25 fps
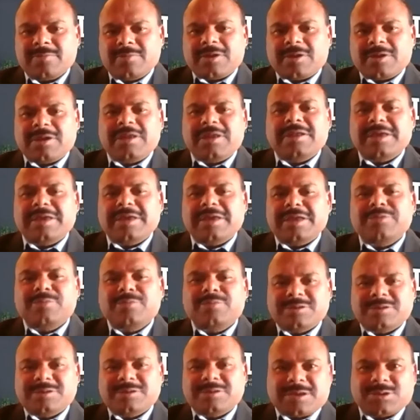We are all
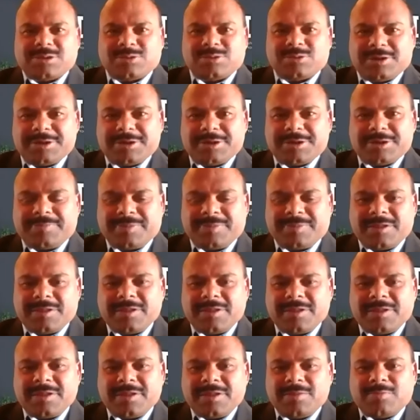animals actually,
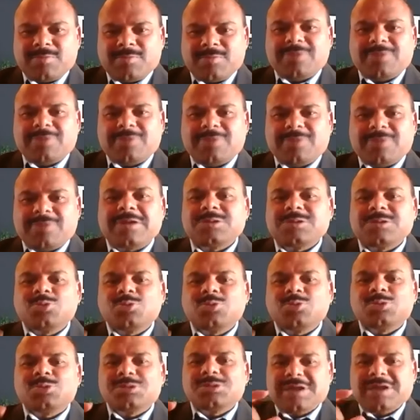but we are
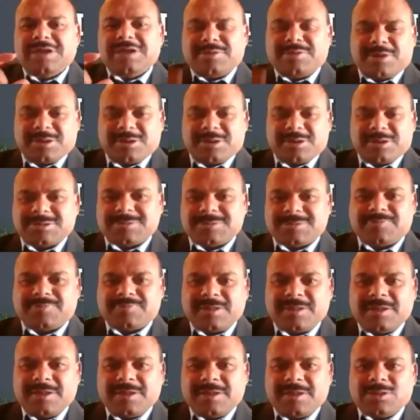social animals.
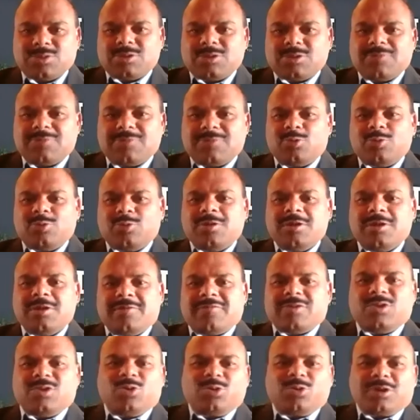So therefore,
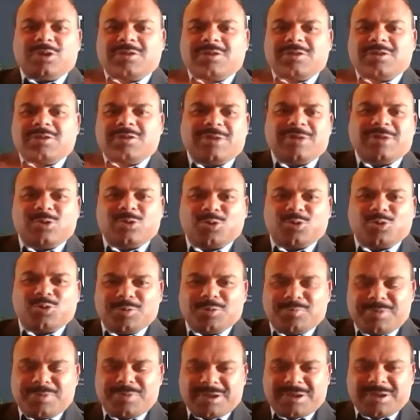without other fellow human
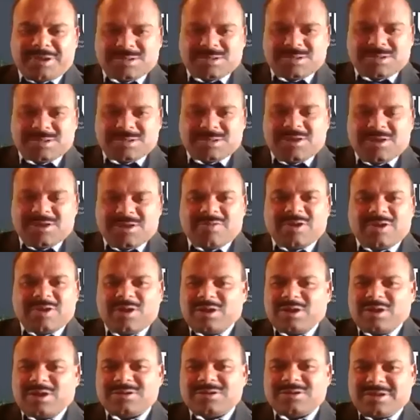beings, we are
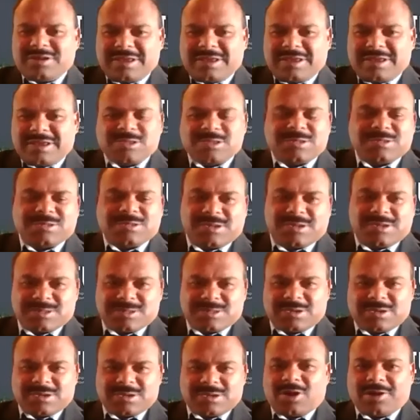not in
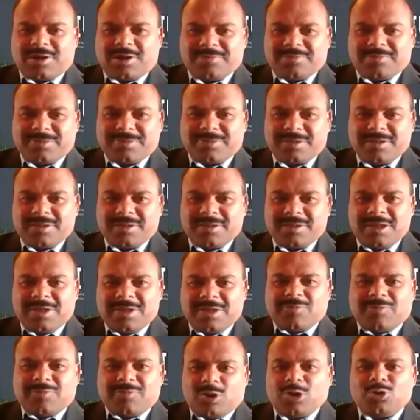existence at all. If you
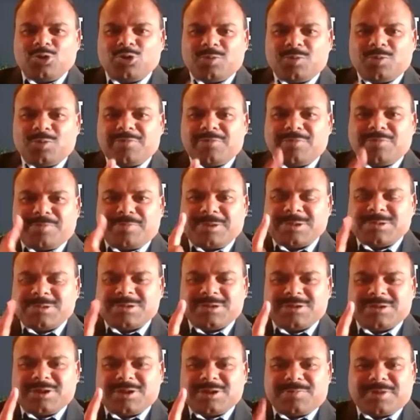want to become a president
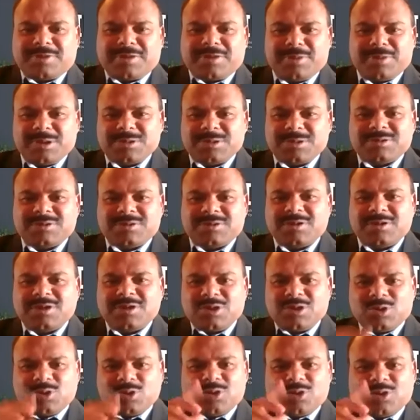or prime minister,
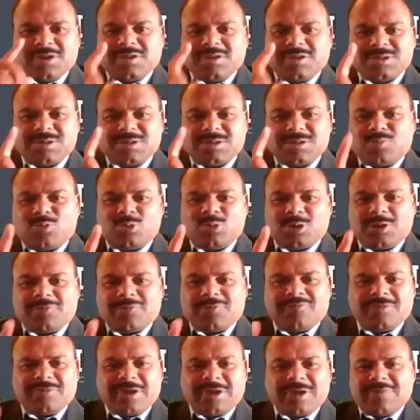you need the support
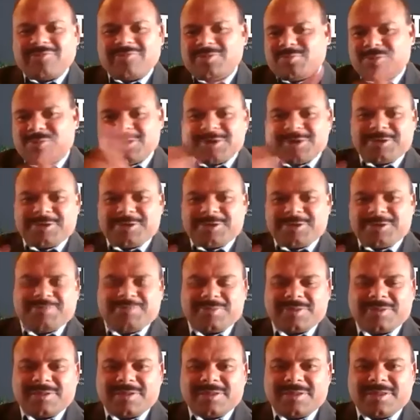of everybody
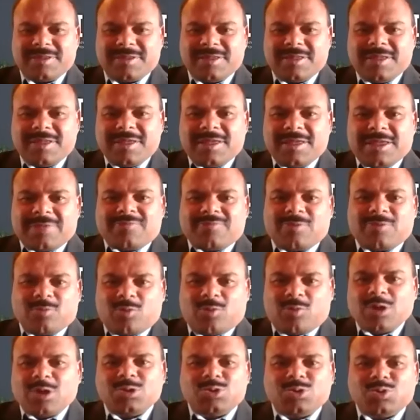if you
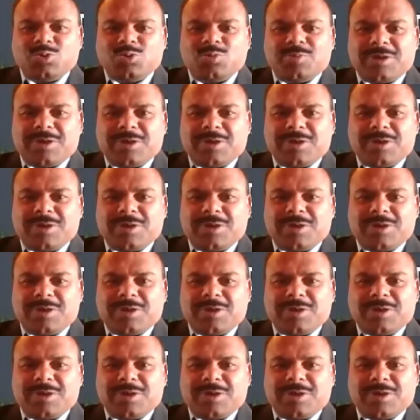want to